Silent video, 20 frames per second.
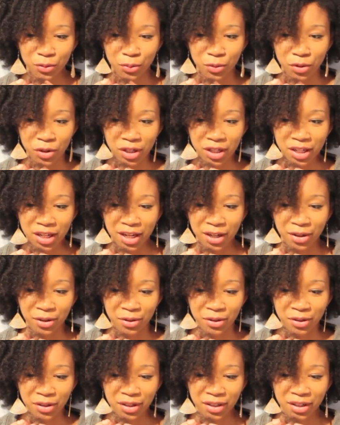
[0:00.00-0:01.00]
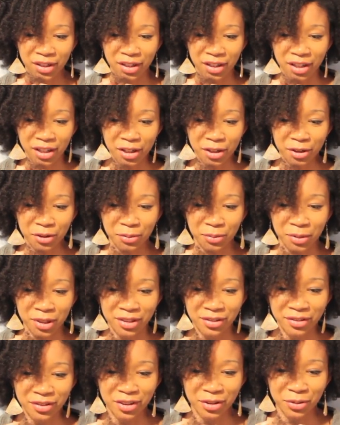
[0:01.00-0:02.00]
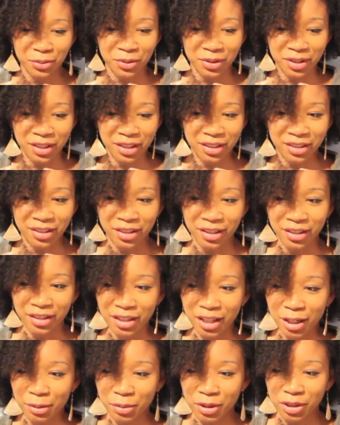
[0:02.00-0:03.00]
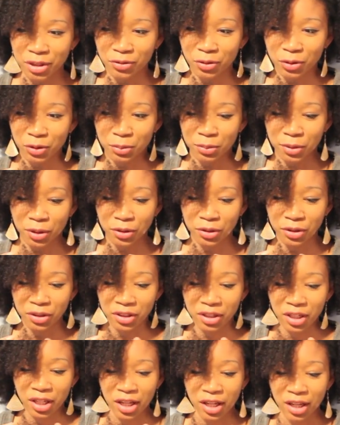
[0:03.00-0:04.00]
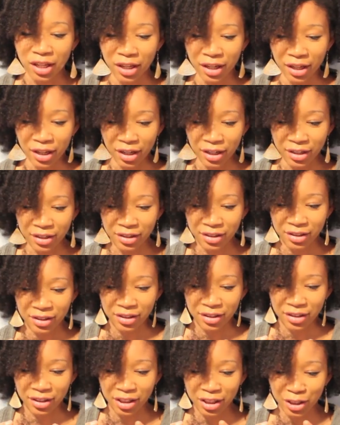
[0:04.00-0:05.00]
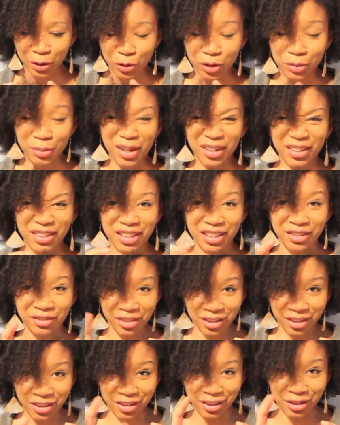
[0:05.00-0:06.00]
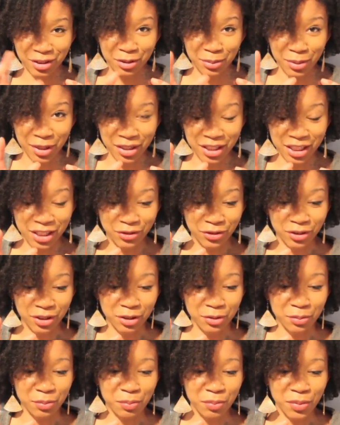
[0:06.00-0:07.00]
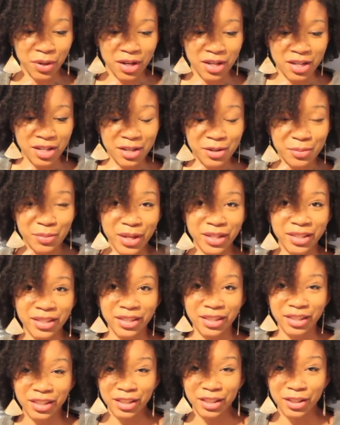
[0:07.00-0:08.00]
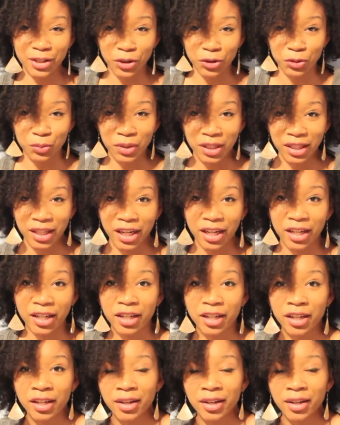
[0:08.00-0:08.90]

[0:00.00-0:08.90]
work out how much of this was like shed and how much of it was broken, and it was about even. But it basically tells me that